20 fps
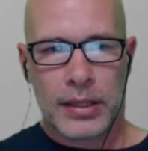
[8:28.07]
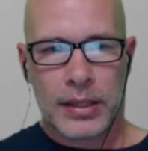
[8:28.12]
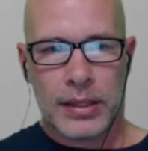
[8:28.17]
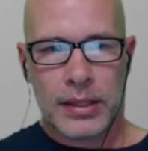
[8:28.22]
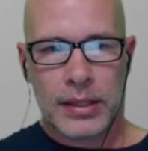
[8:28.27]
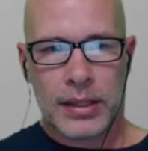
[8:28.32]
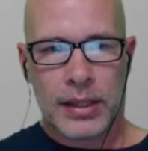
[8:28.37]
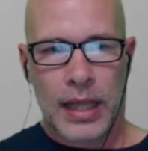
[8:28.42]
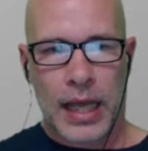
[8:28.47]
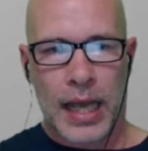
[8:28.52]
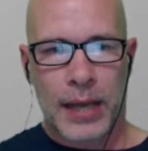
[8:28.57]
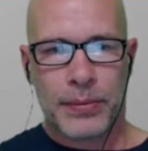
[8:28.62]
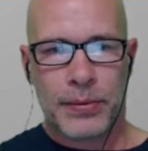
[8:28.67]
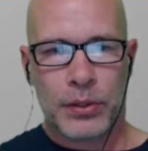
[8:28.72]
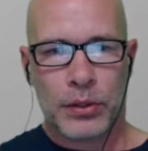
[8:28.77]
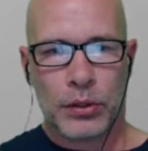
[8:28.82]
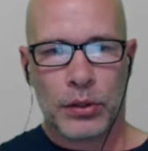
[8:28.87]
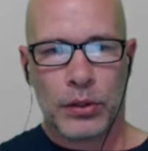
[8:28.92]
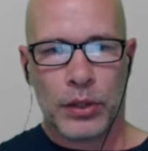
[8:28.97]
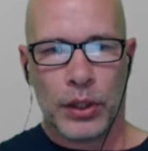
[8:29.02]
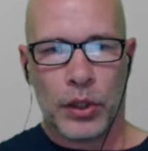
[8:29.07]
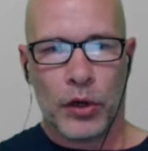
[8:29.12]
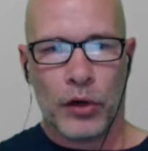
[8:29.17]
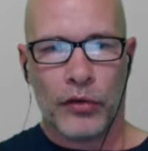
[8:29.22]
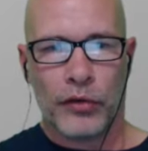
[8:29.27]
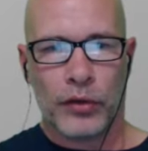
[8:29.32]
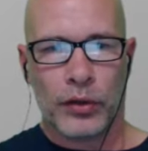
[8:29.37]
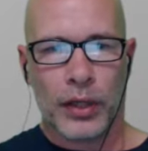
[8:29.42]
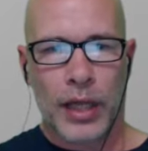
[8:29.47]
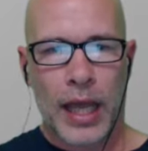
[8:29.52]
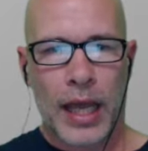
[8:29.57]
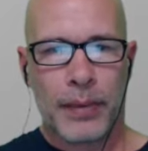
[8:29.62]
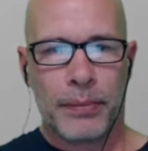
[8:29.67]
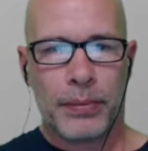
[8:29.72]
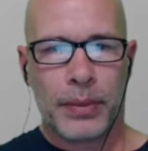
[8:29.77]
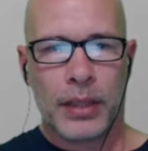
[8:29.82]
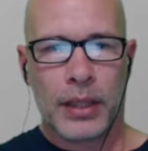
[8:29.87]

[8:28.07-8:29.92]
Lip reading: These can absolutely overlap.